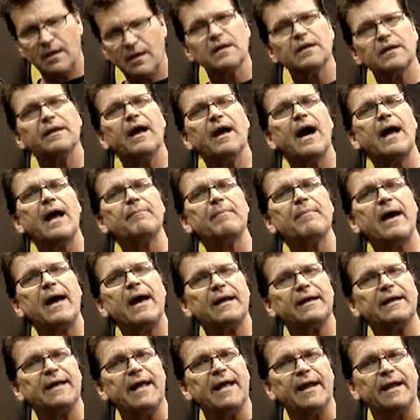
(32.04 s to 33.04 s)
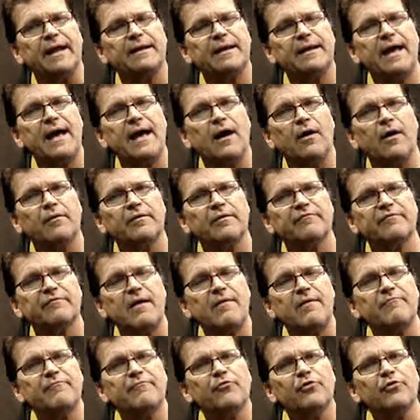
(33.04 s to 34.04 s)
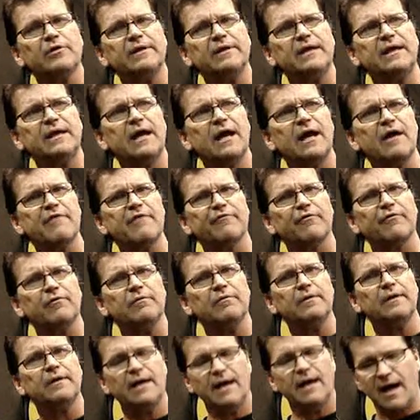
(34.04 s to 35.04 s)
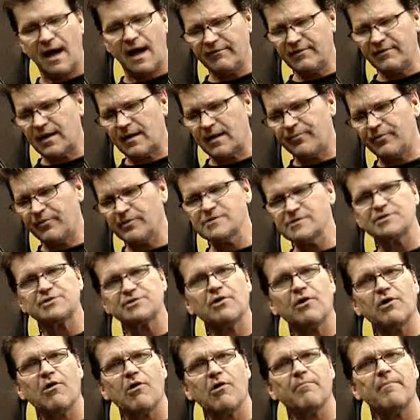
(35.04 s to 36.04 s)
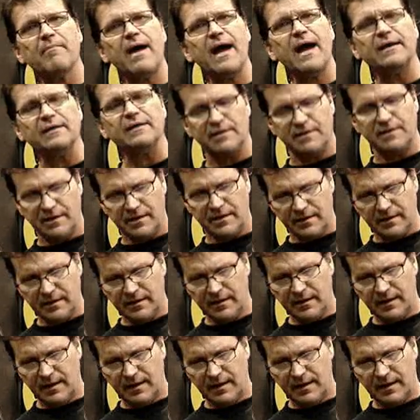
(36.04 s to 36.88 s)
Non-magnetic. Now, if I'm really careful, I've got a pretty strong magnet here.